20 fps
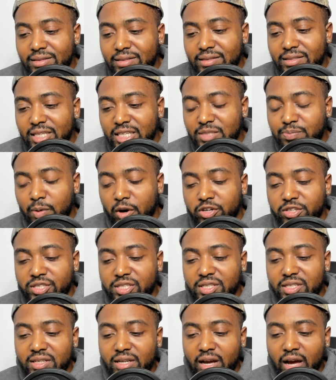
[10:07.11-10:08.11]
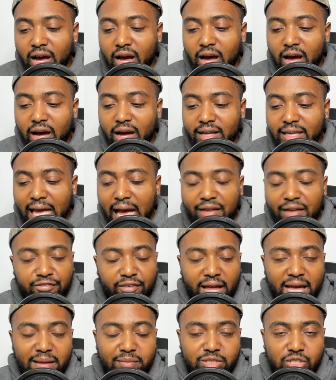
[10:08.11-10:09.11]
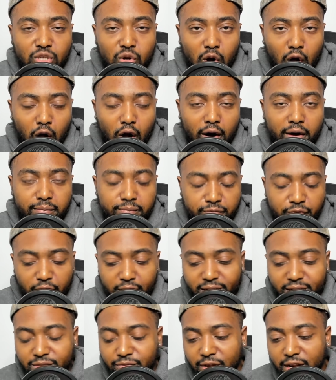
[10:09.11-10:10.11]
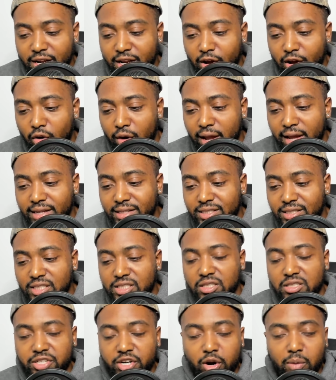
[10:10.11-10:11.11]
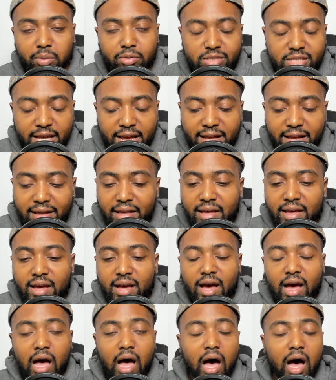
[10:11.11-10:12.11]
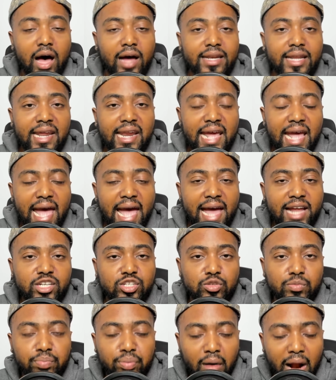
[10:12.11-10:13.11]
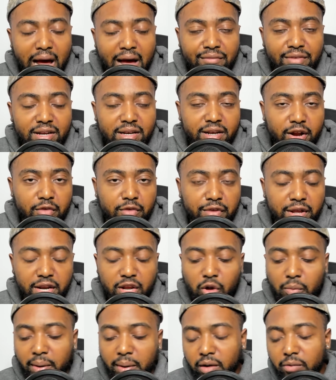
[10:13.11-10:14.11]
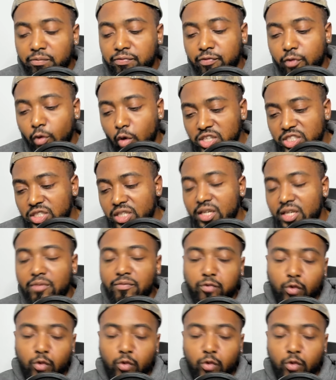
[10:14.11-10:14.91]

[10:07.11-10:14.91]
this person got flamed so hard for this video and such a terrible take that they had to private their video. But unfortunately,